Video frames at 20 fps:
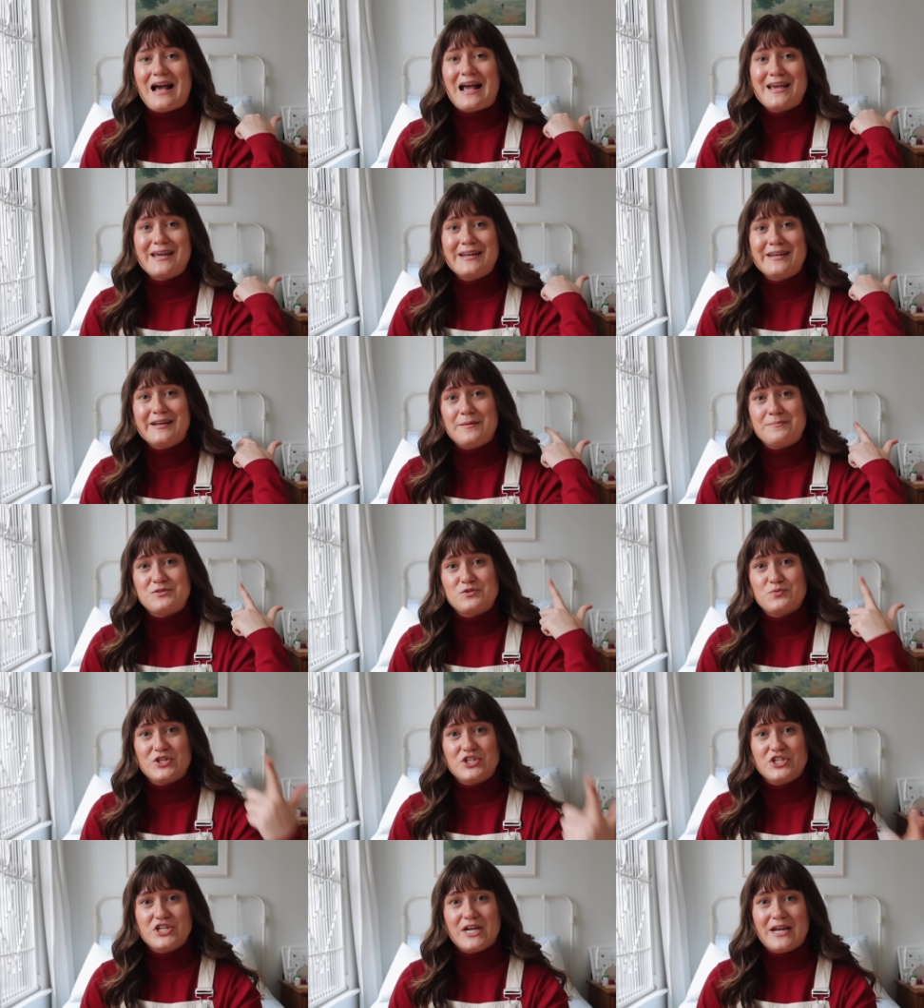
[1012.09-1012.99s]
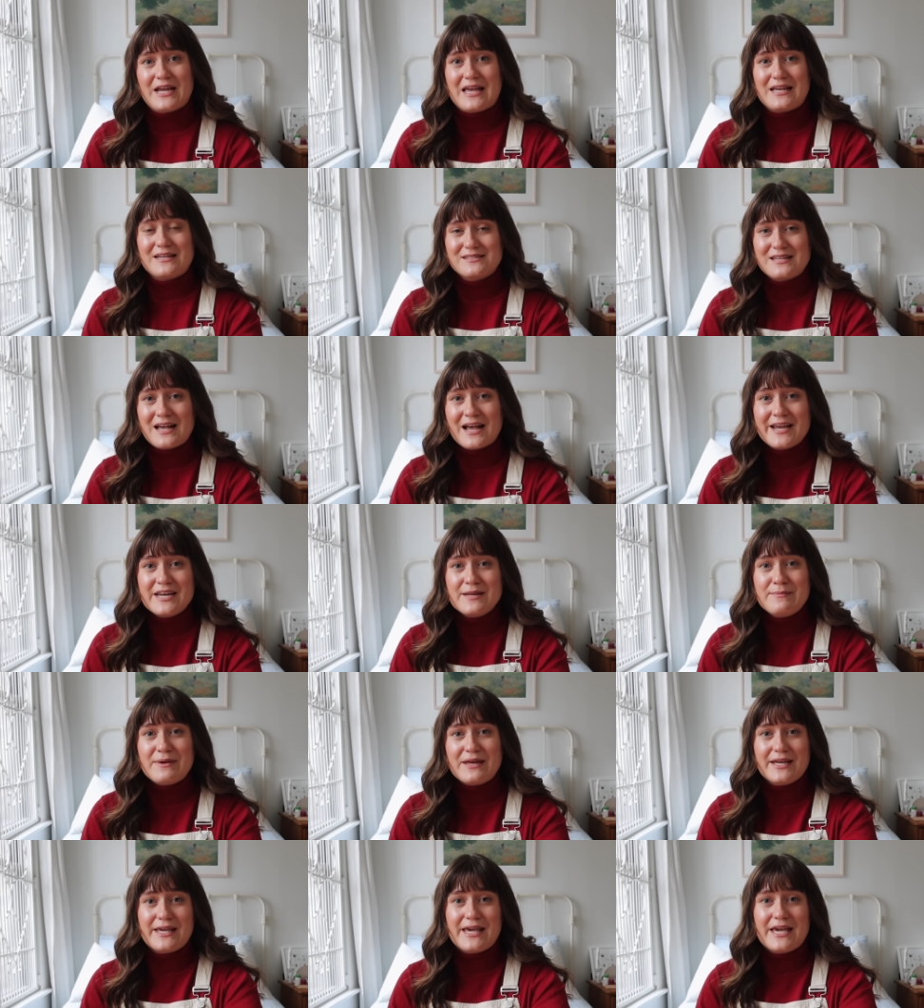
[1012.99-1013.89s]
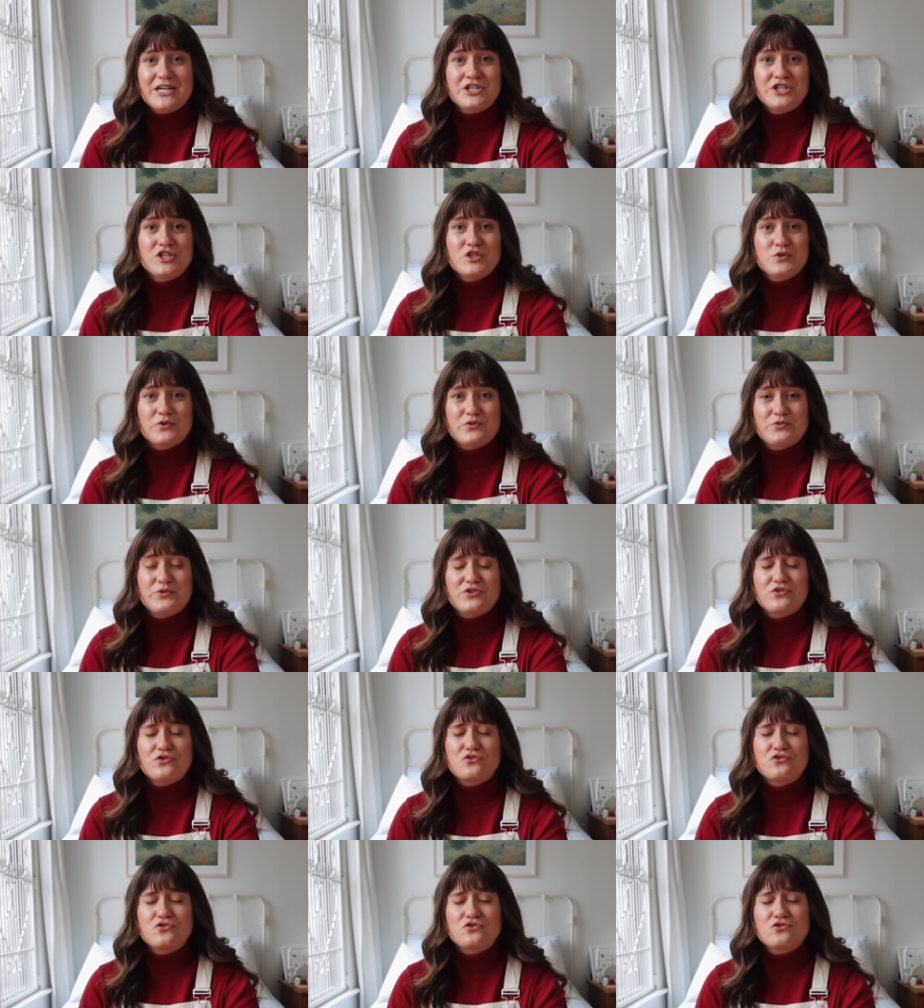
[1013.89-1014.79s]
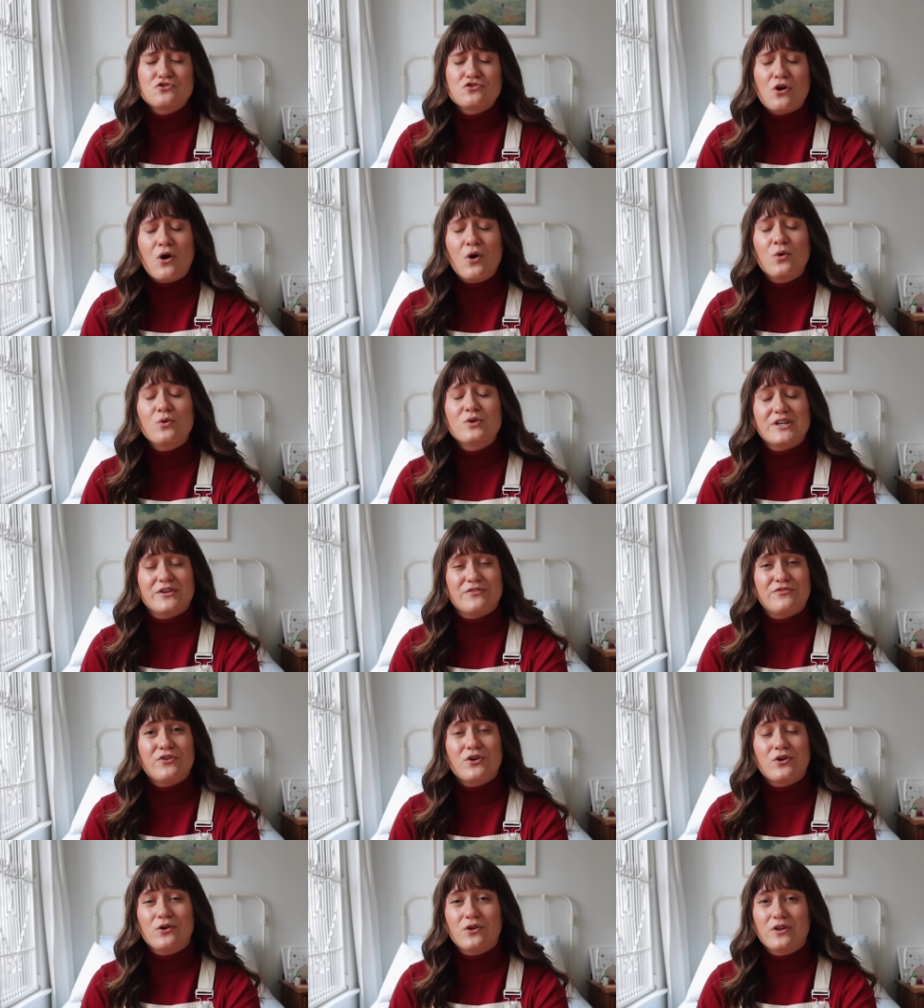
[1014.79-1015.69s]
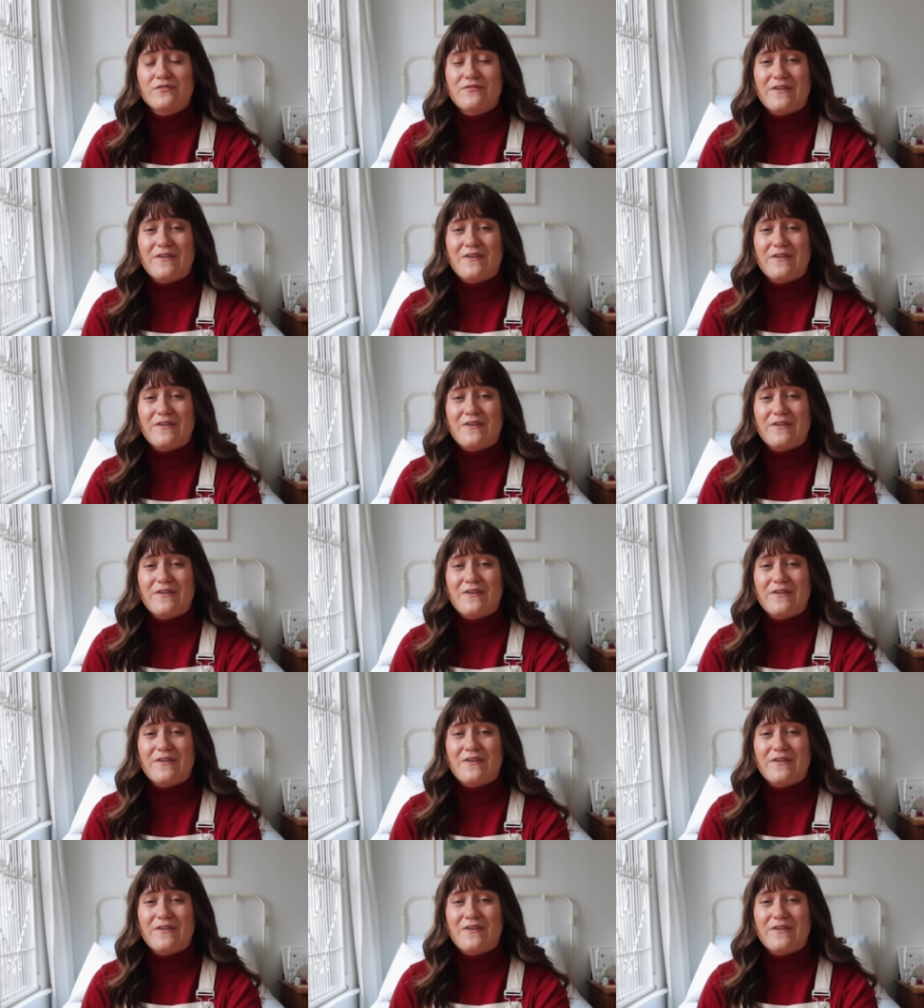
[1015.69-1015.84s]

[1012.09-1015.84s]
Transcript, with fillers: I ended up switching anxiety medications, which was so difficult.